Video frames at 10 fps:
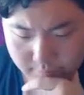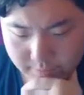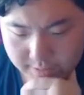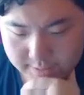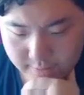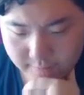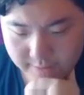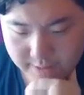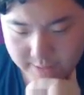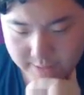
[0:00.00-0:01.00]
But he's still going
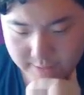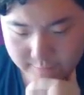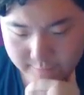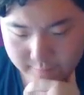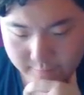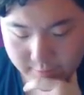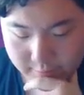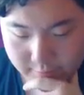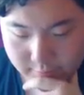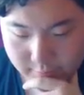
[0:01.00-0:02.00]
to be taking life for a
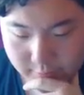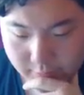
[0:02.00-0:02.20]
recoil.